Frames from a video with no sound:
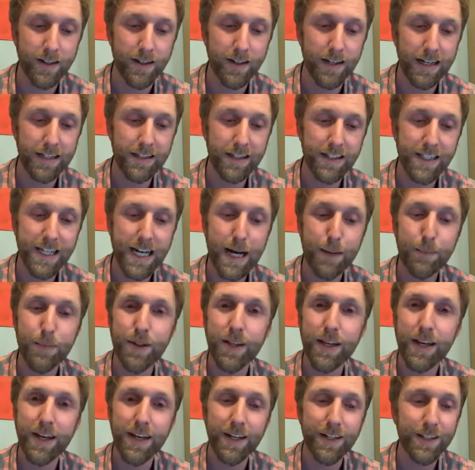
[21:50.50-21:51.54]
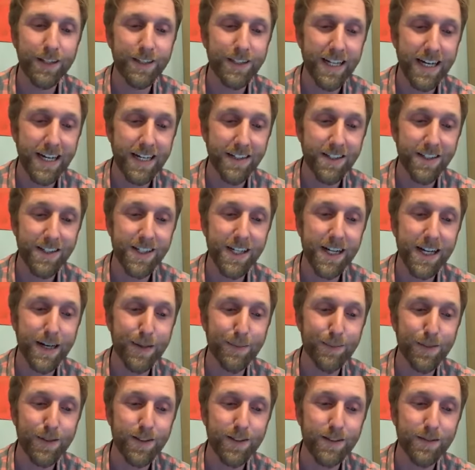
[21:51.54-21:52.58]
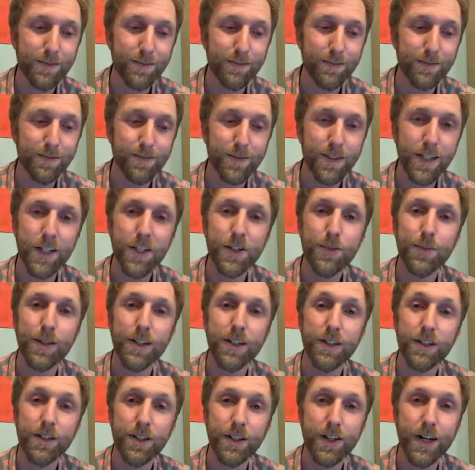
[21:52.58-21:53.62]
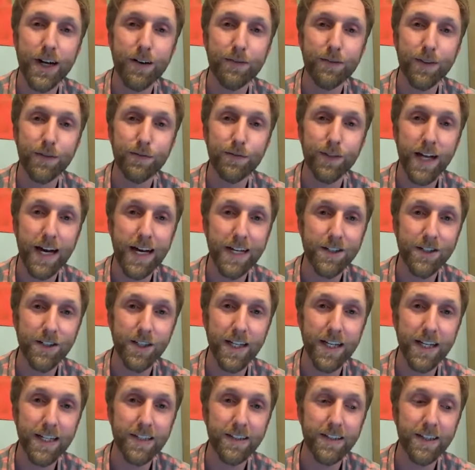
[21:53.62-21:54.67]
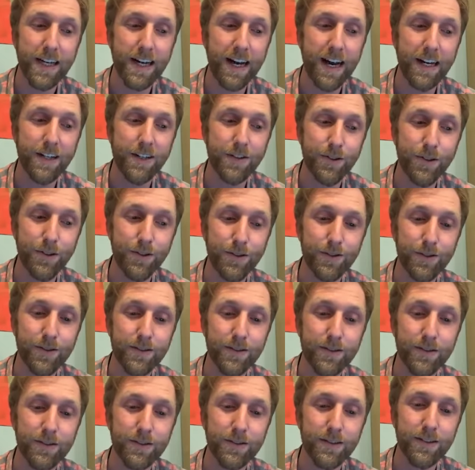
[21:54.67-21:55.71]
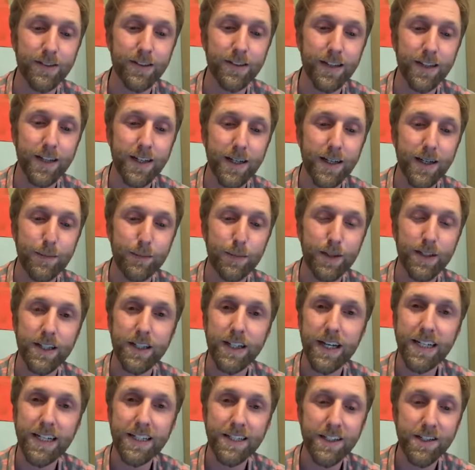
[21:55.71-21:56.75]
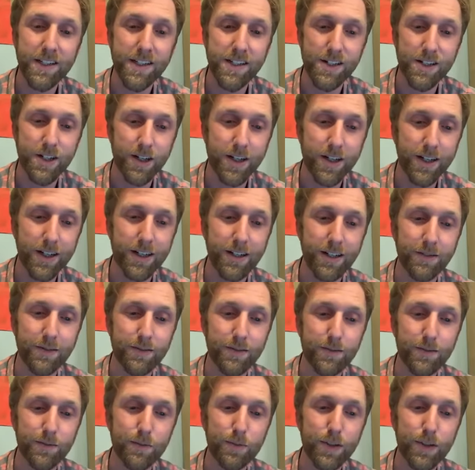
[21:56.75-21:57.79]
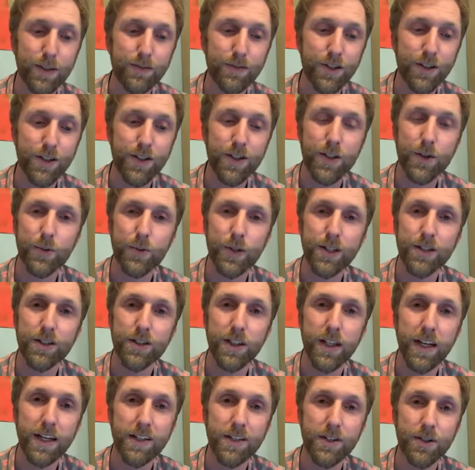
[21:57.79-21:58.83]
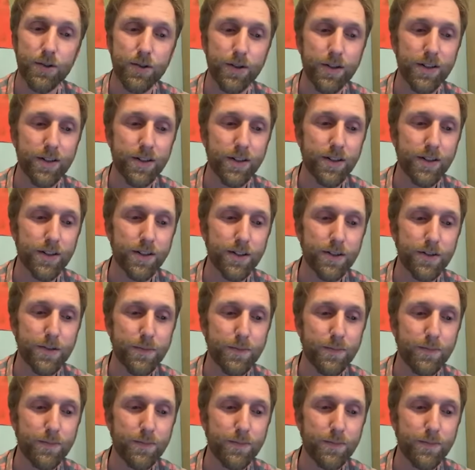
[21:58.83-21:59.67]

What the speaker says: At the top of the hill, Dad stops, tells me to turn off the flashlight, and I do. But the night doesn't darken, we've just switched light sources.